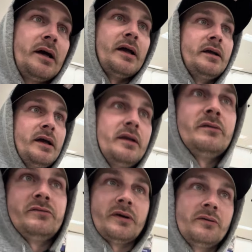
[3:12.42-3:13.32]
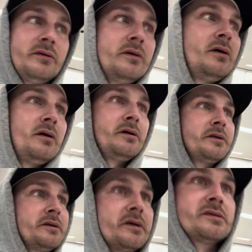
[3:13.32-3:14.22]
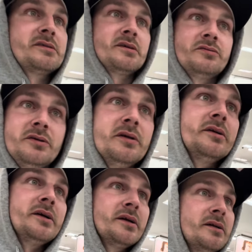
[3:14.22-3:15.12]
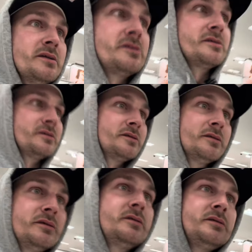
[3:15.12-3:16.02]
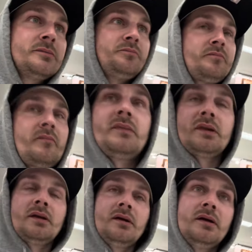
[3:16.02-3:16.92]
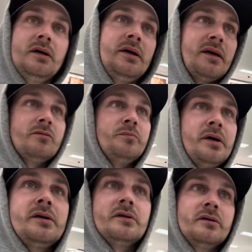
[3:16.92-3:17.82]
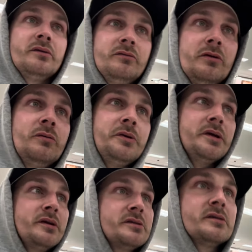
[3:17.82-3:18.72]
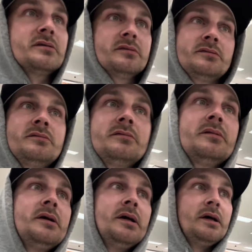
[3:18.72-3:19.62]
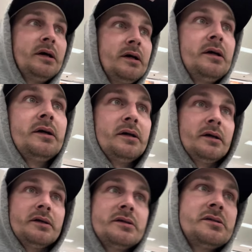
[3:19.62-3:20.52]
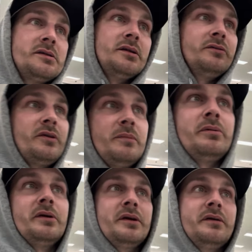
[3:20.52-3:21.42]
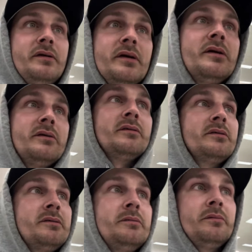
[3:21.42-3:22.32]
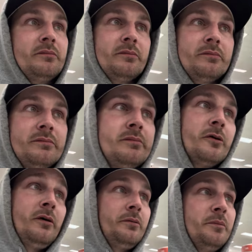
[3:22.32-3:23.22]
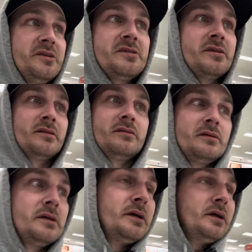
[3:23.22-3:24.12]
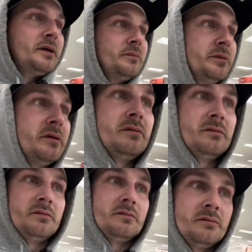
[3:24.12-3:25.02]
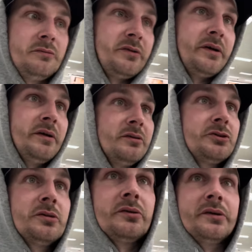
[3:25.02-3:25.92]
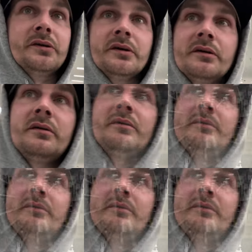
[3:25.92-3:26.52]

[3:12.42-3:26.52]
I hadn't found the Haulathon stuff here yet, so I haven't been here in over a week. So see if they put anything out, or we missed it. But find out shortly here.